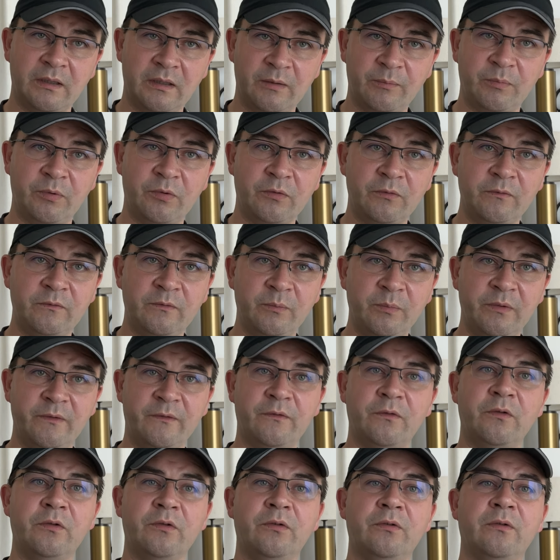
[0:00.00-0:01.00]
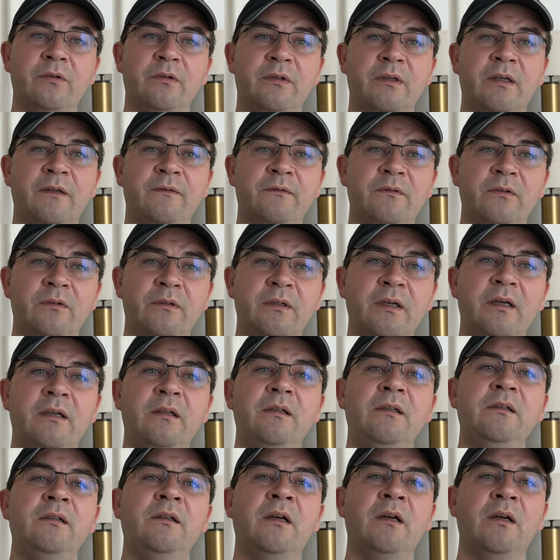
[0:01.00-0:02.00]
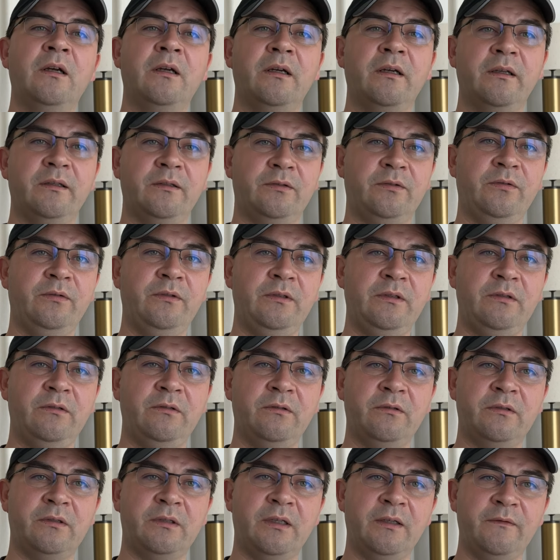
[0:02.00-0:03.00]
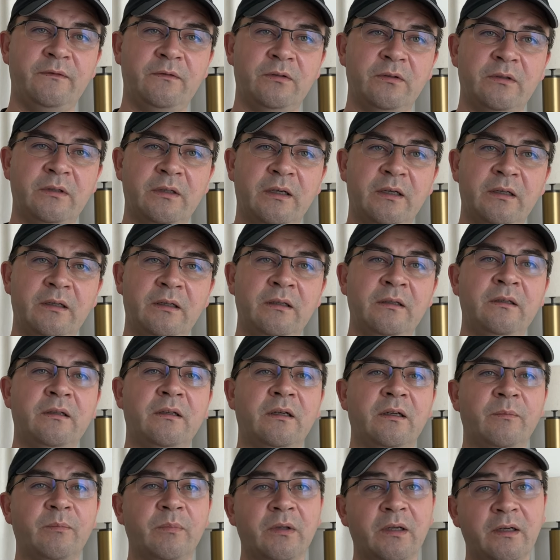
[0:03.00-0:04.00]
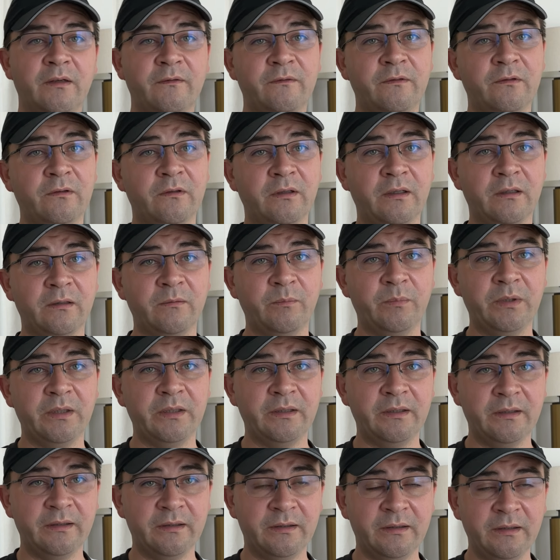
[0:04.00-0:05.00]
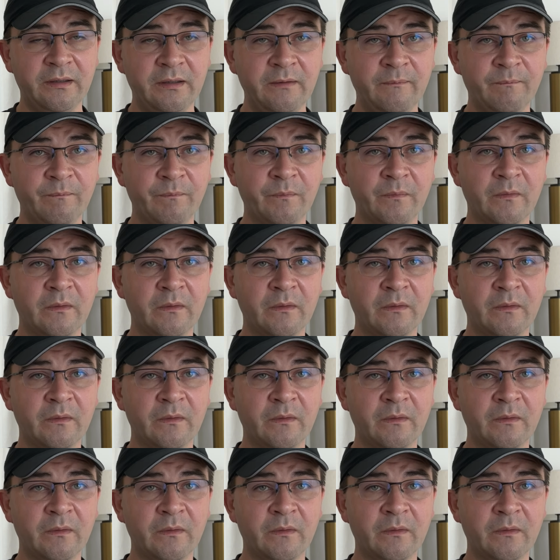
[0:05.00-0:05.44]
approved before you arrive to Thailand. As soon as you arrive to Thailand, apply for NBTC